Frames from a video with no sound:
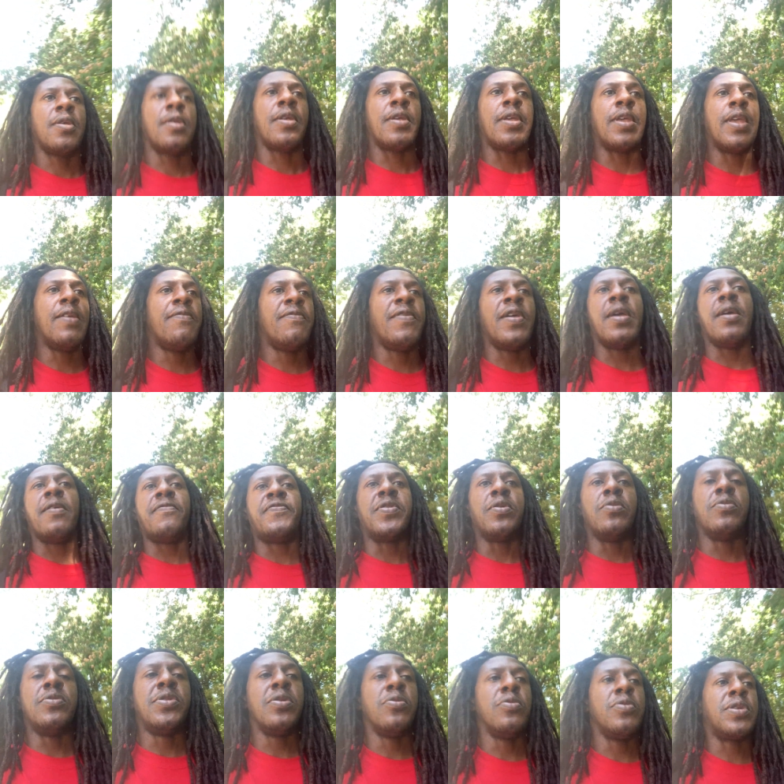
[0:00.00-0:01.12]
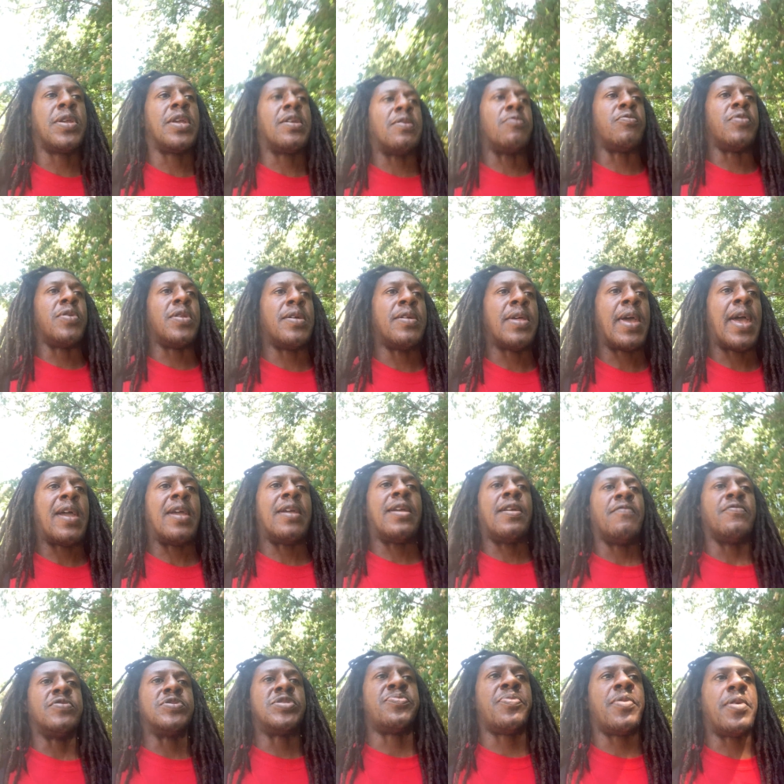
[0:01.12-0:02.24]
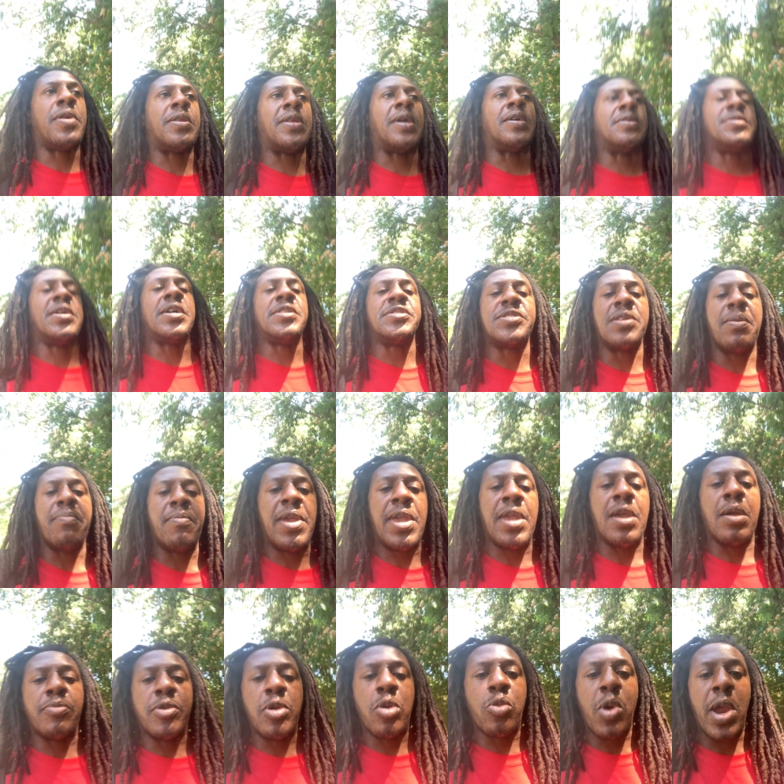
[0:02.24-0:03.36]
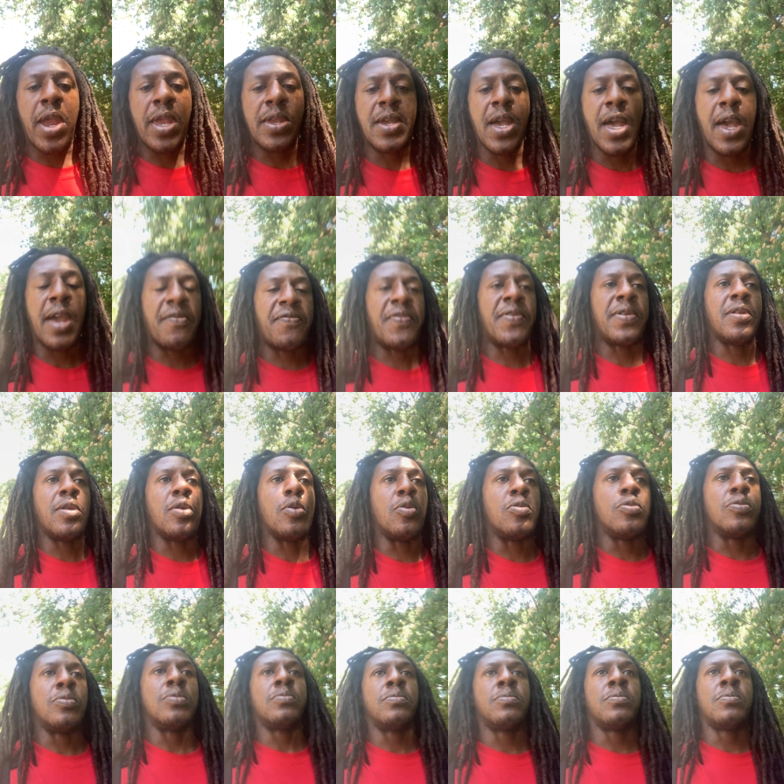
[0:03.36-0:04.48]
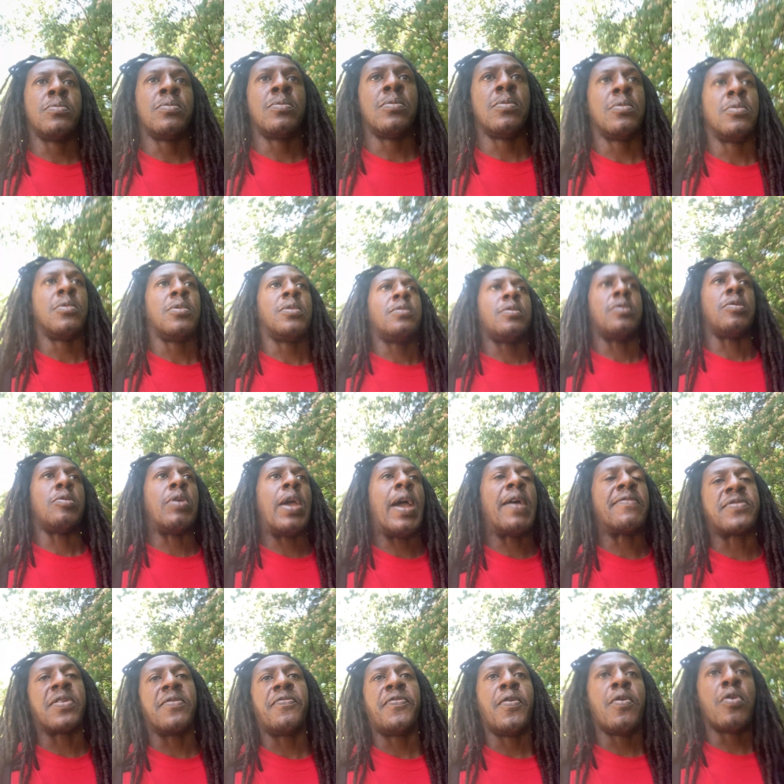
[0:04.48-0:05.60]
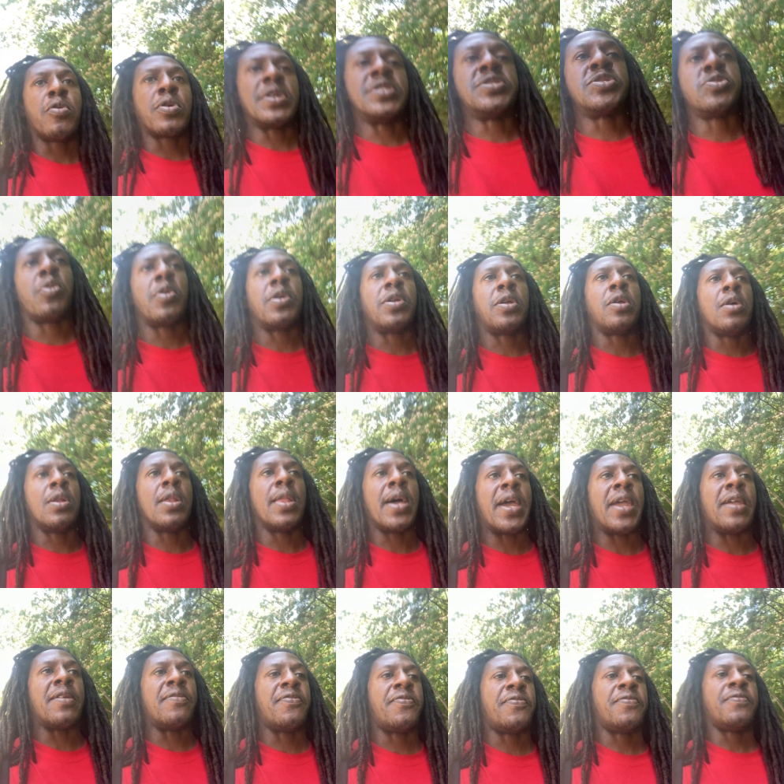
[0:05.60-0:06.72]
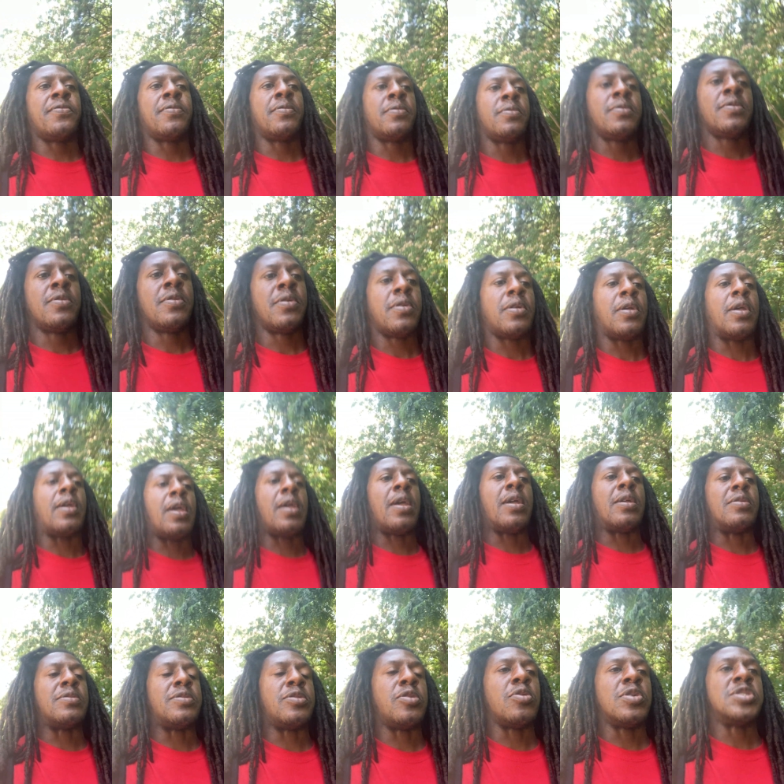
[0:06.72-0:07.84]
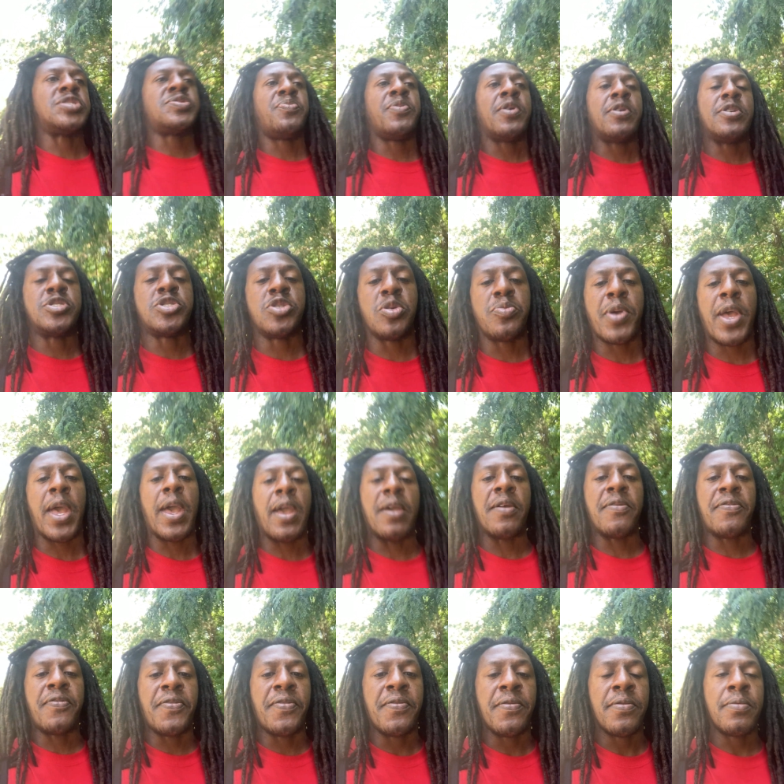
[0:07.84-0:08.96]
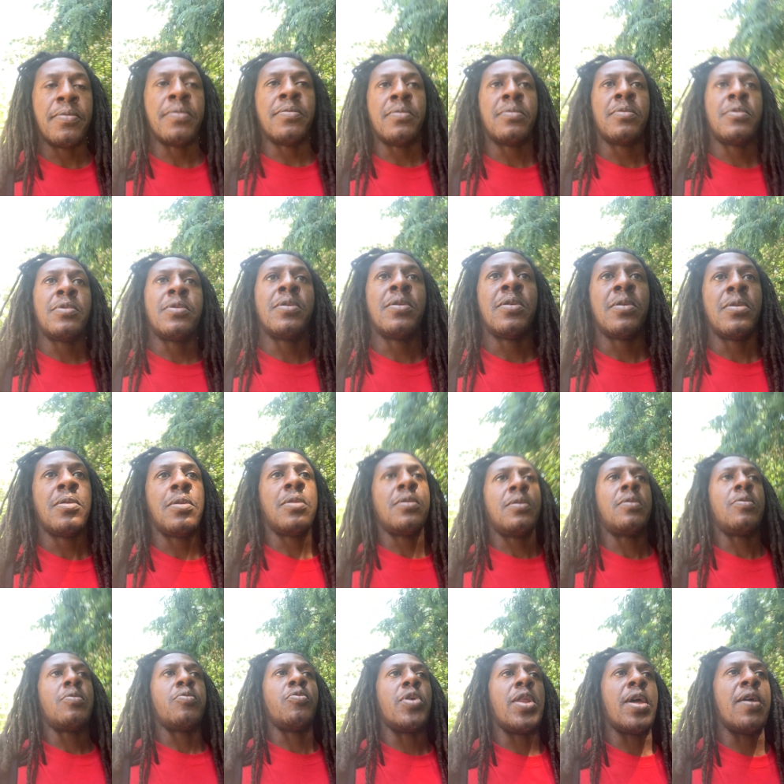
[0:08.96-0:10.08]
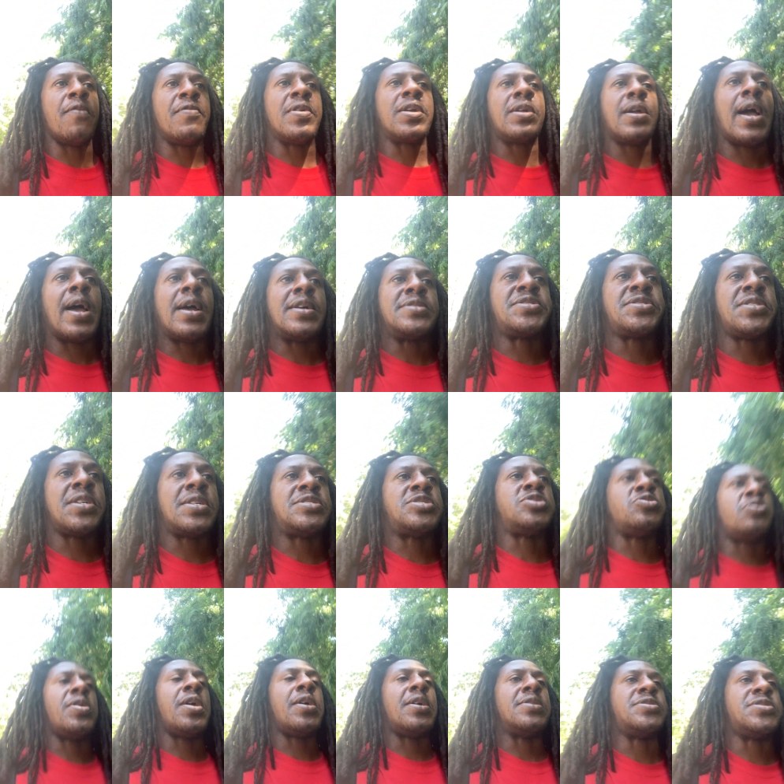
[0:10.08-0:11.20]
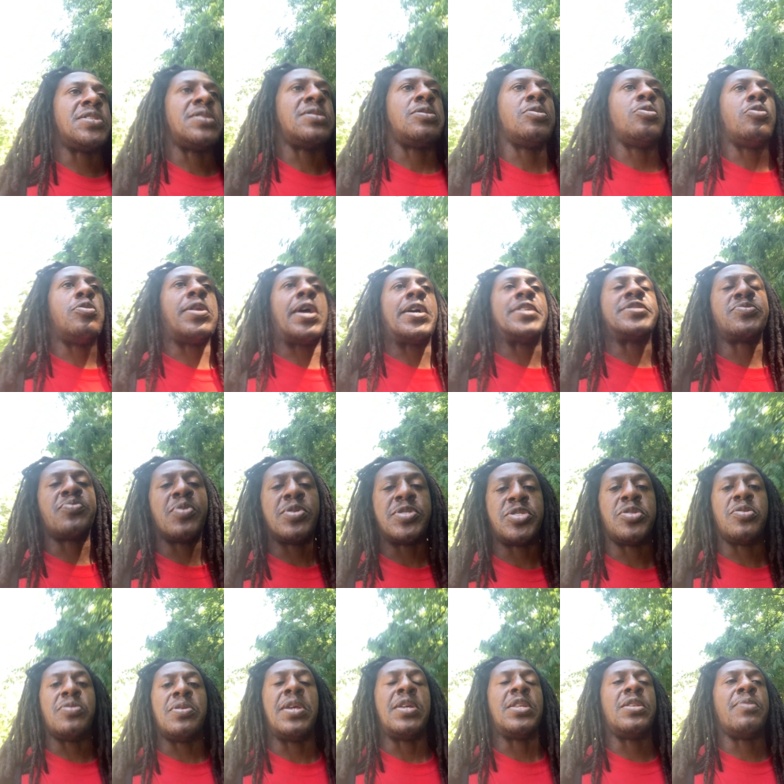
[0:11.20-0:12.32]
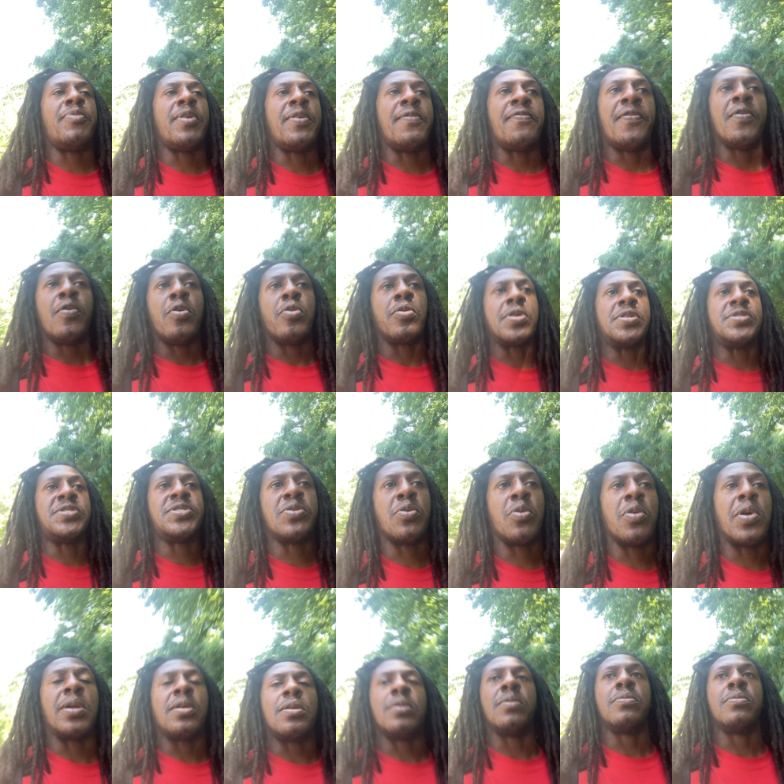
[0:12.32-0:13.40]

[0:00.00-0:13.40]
Even if you do get rid of that evil spirit, it doesn't mean I'm the right guy for you. You have to focus on your life and your spiritual path. Whatever God sent you here to do, that's what you need to be focused on.